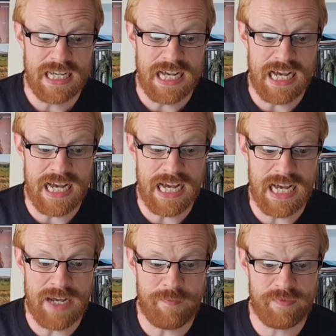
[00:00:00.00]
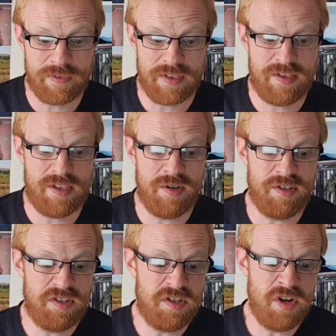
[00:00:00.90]

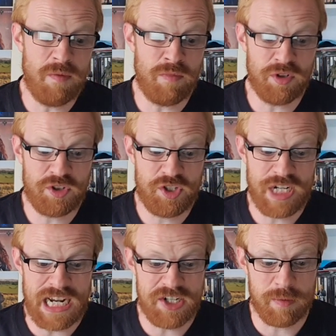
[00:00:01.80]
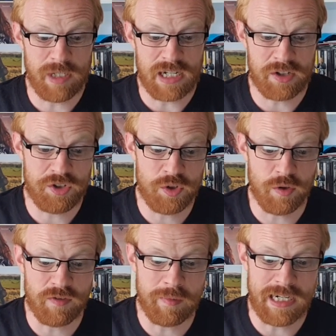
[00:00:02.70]
There's not much tangible I could show
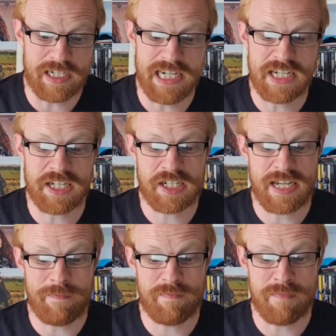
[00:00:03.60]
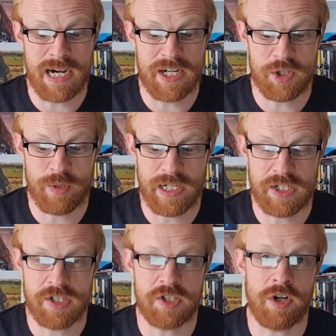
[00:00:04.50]
for my days except minor
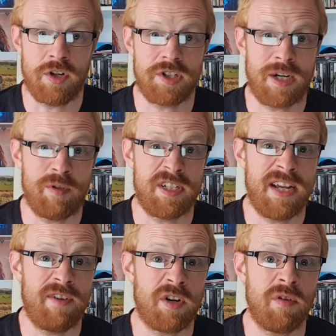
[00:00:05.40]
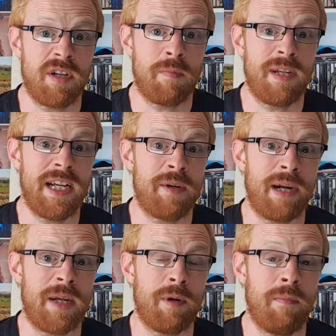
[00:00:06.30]
tweaks to songs I was never going to play to
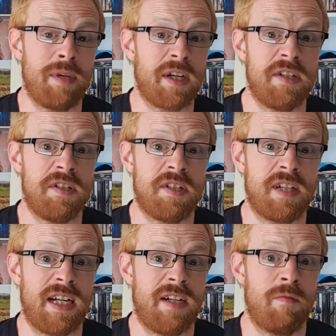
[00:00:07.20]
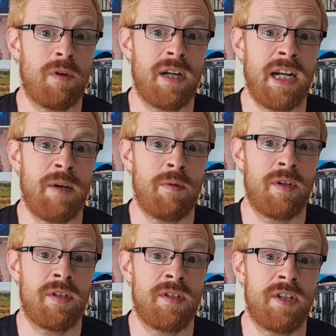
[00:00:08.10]
anyone because I didn't want
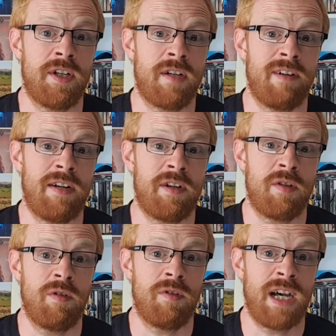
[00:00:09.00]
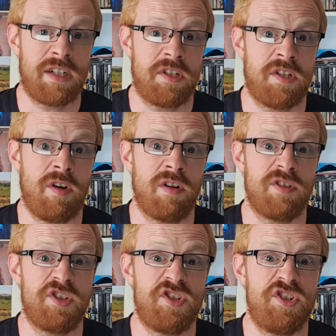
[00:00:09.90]
anyone turning around and going, that song's
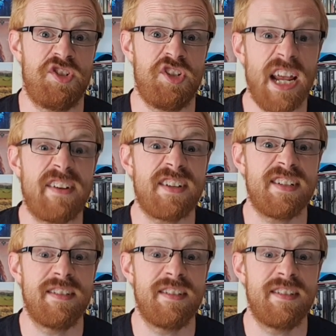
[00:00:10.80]
shit.